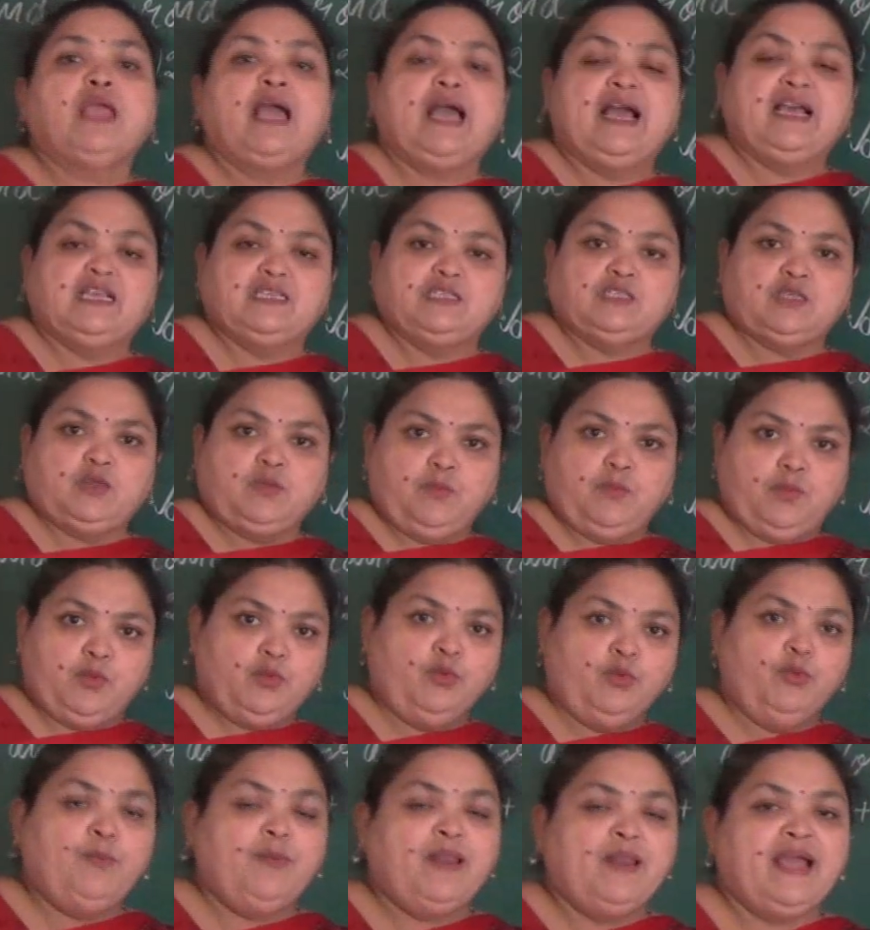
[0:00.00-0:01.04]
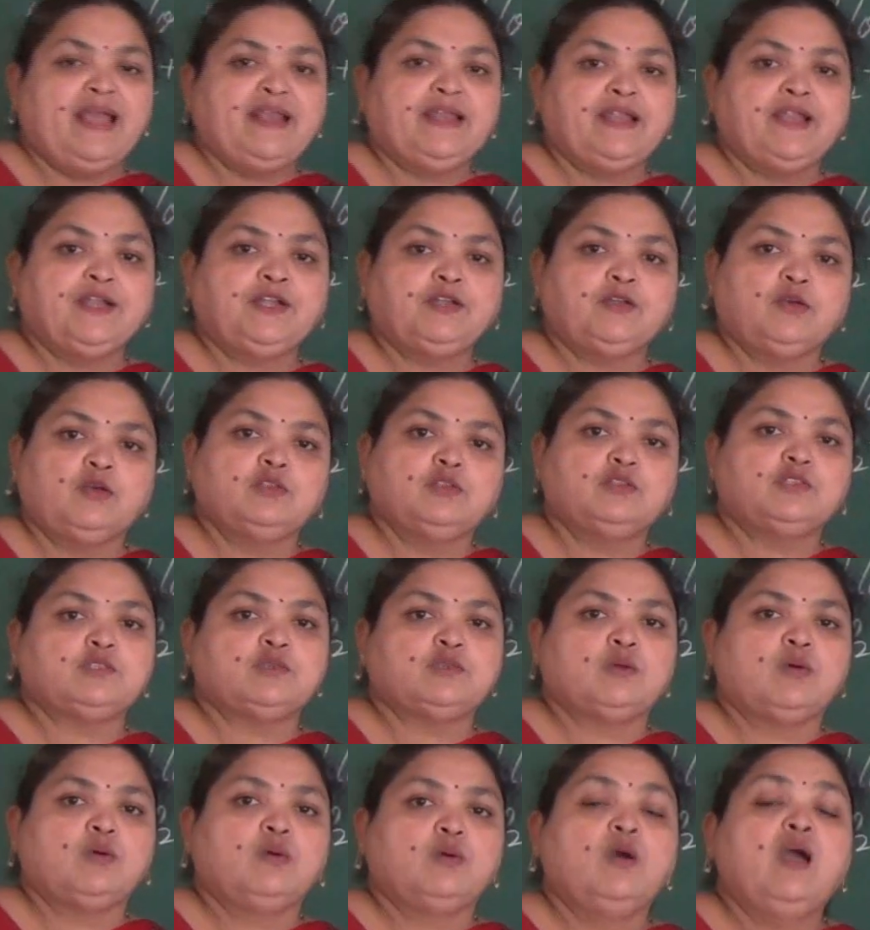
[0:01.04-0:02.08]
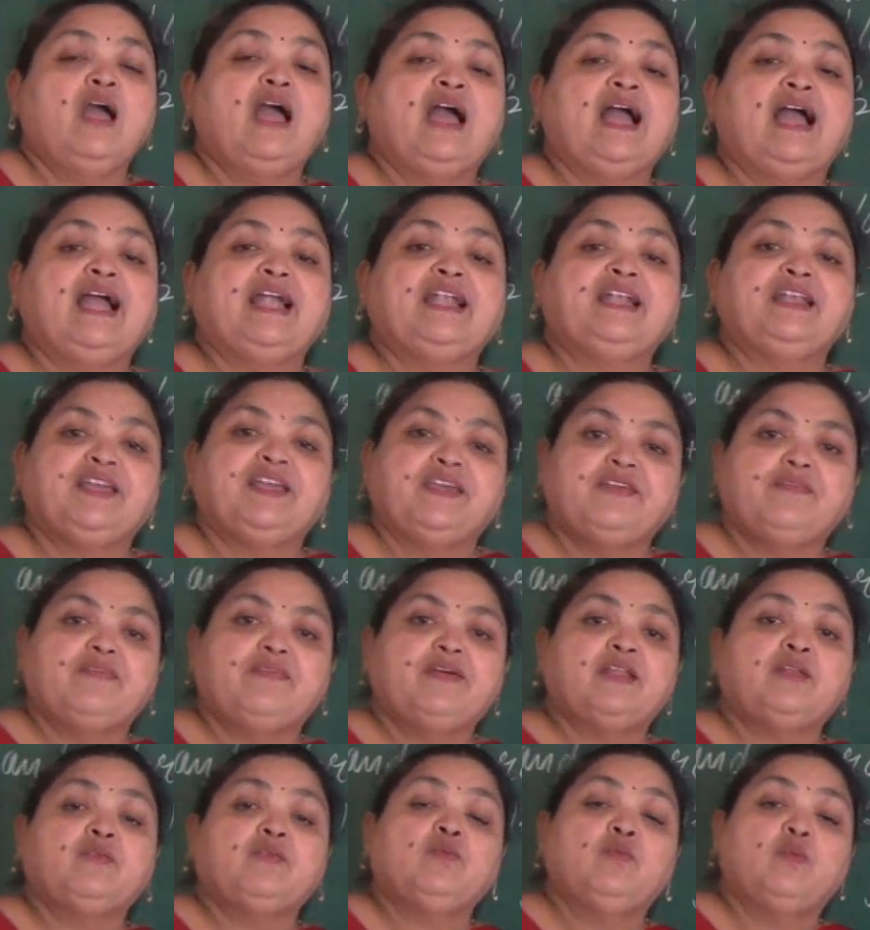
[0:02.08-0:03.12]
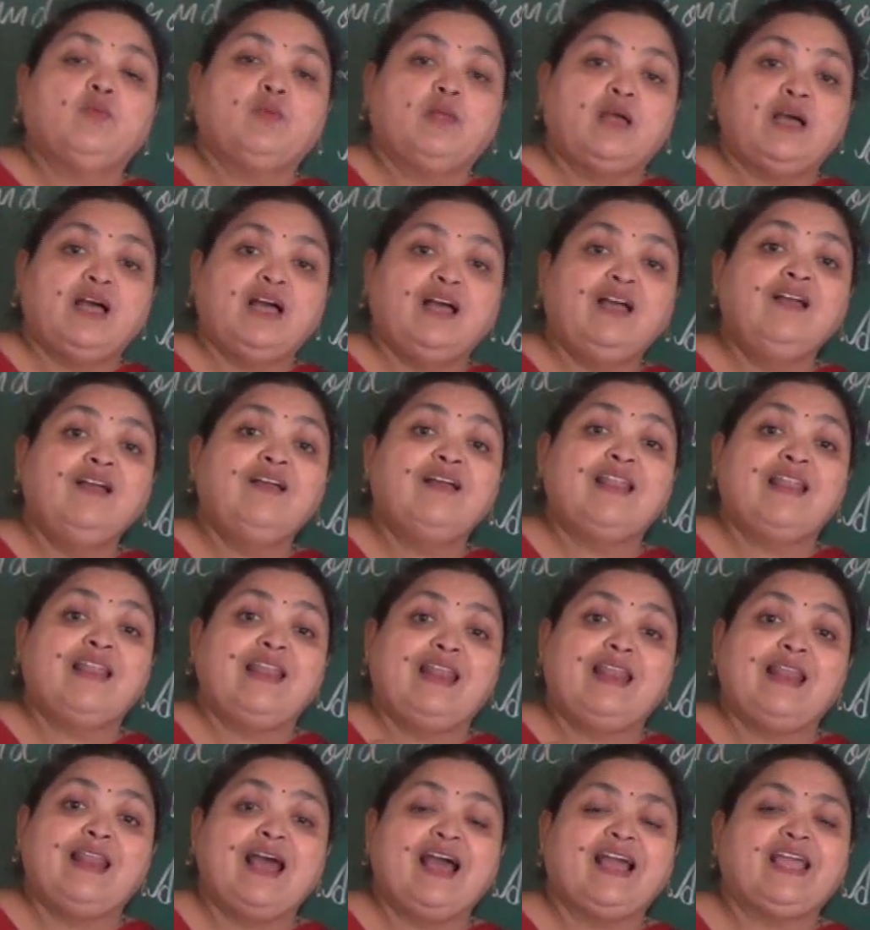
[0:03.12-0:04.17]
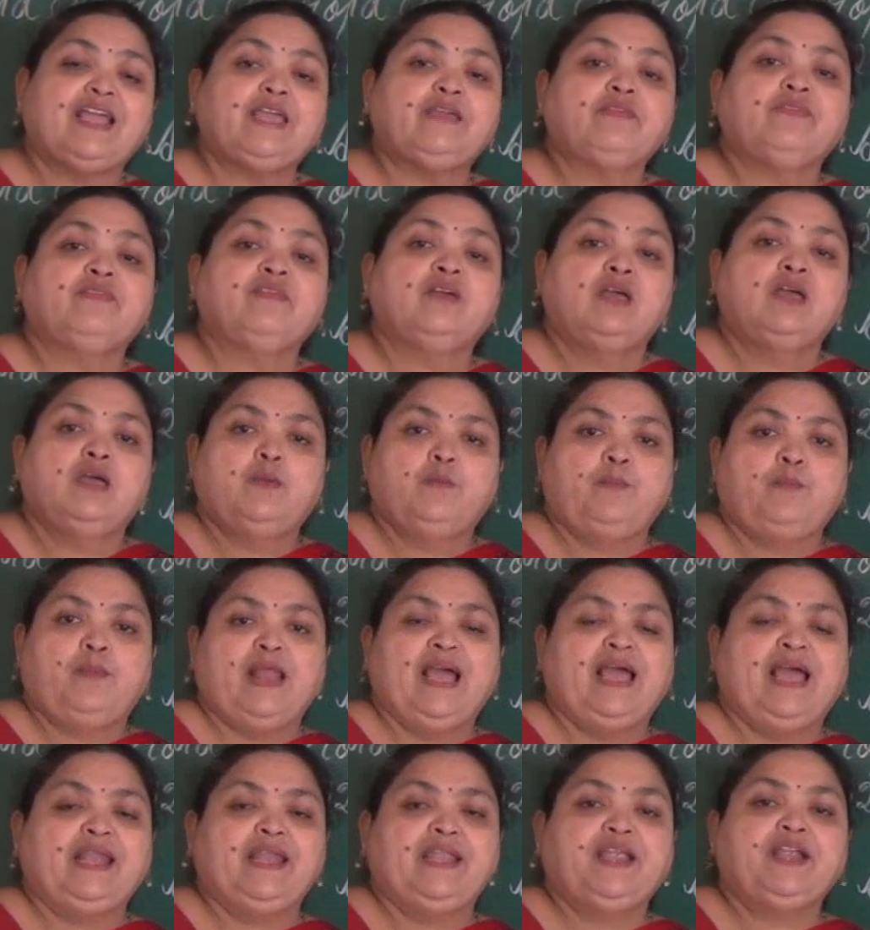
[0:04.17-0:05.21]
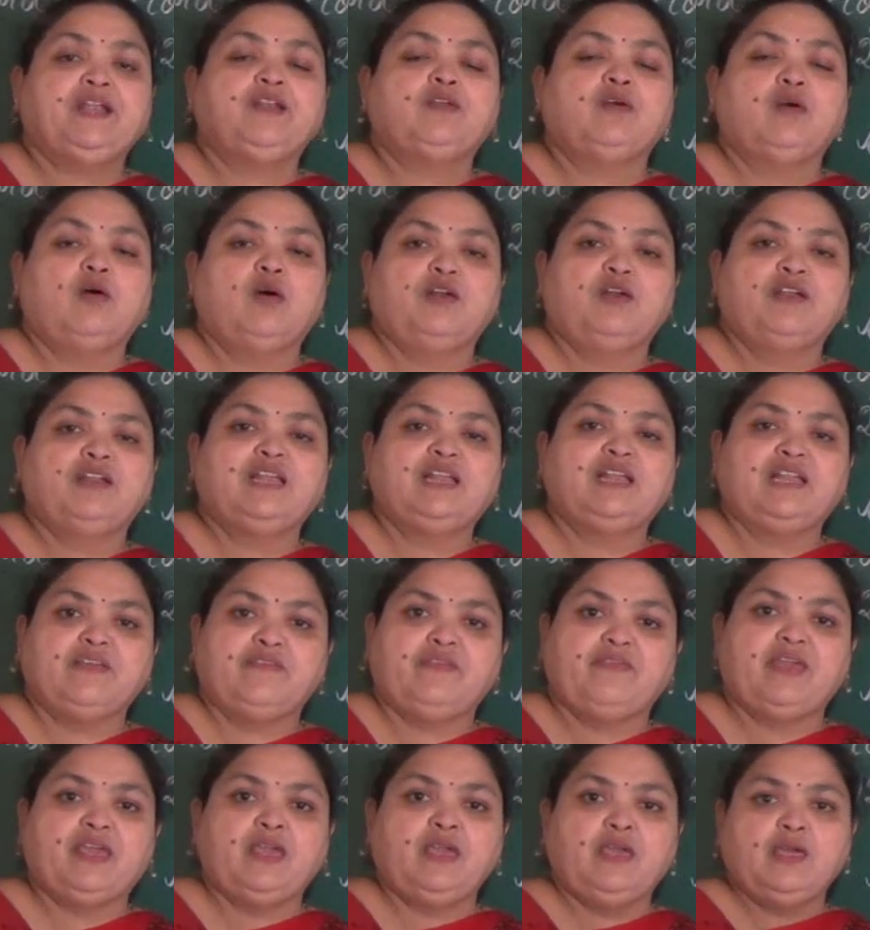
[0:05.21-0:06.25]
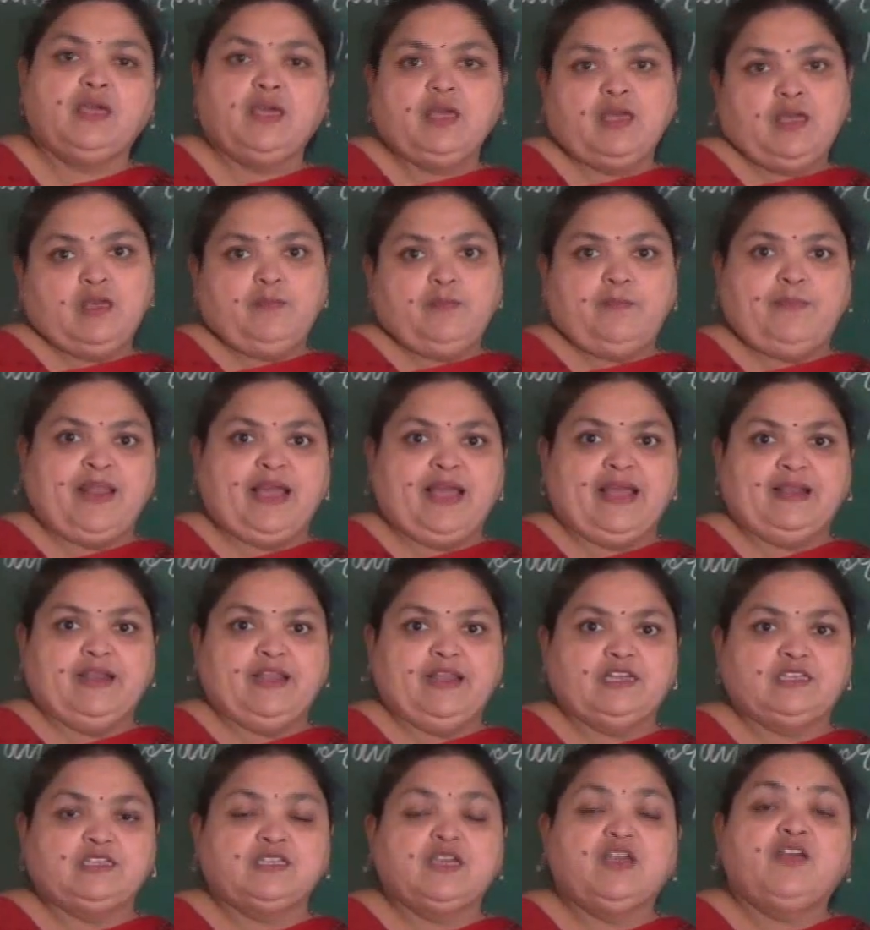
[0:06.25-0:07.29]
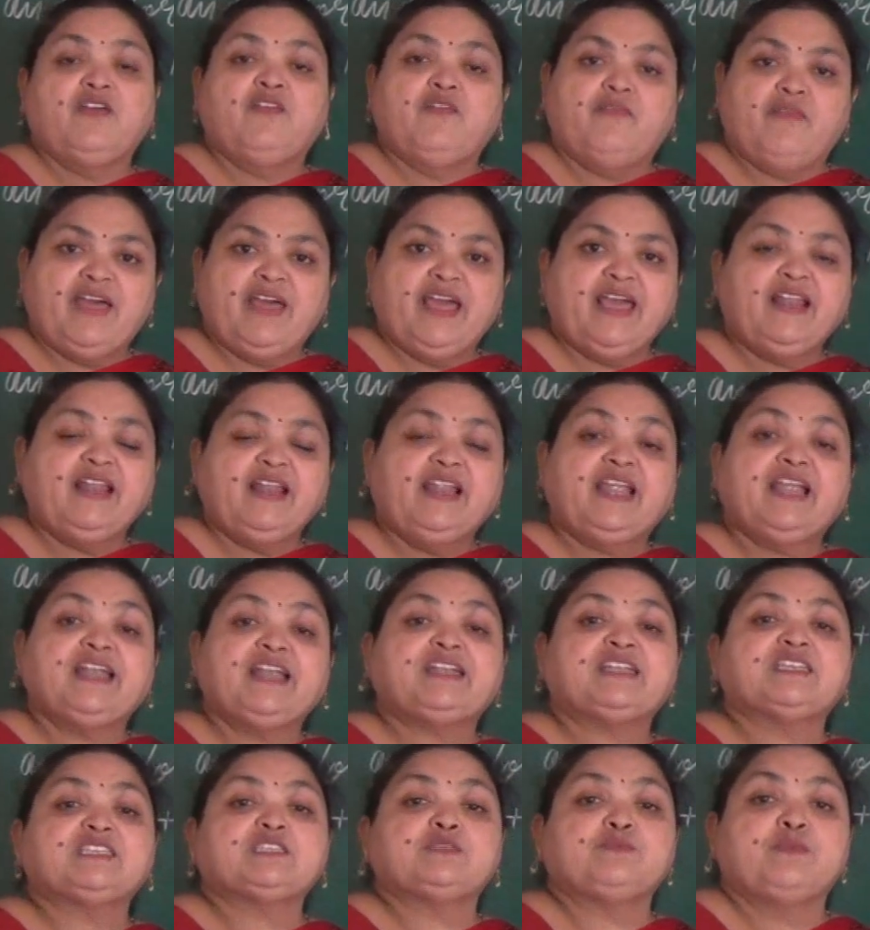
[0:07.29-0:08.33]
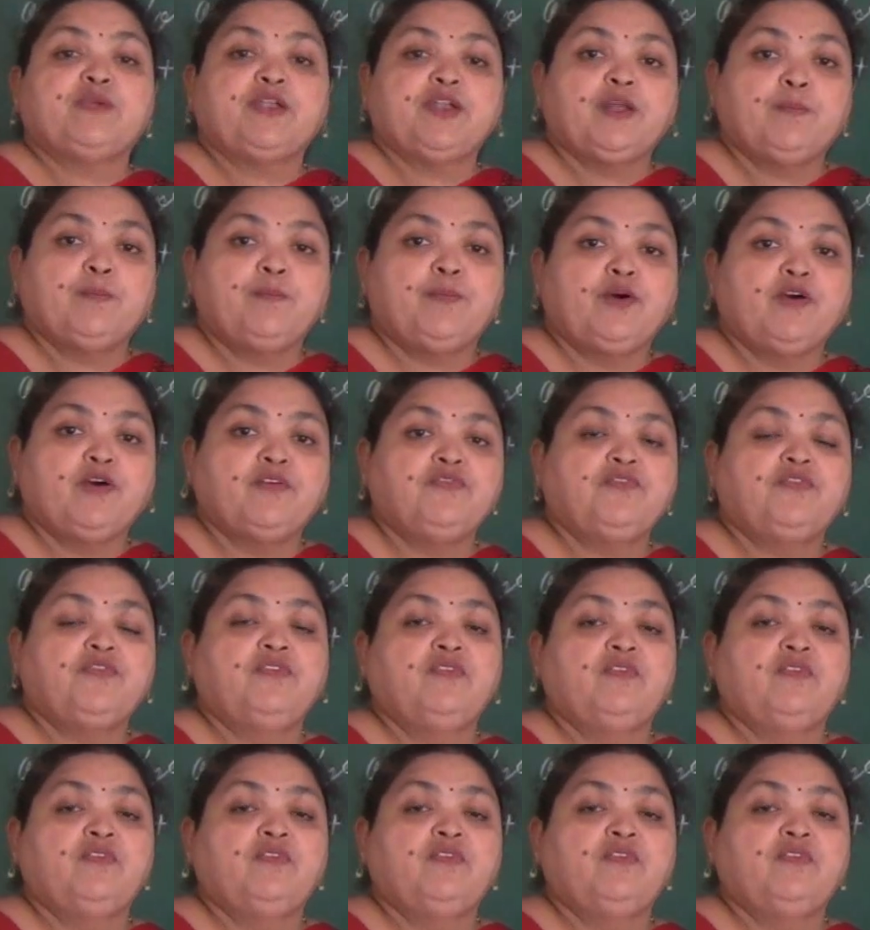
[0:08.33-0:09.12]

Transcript: as a blue planet also, and even a live planet or a living planet, where it is made up of